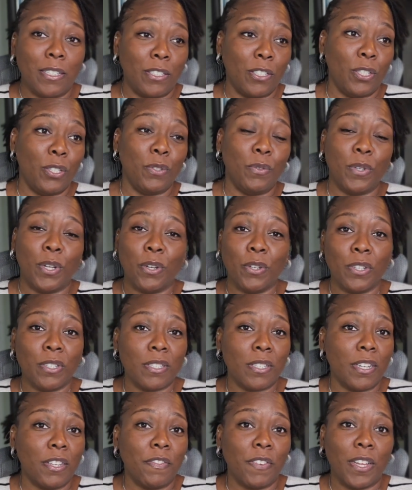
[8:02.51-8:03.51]
you know your
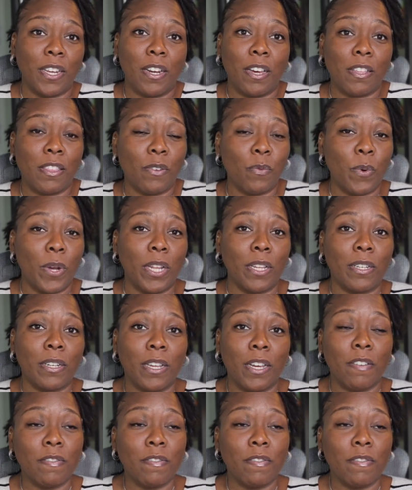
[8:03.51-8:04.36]
significant other well enough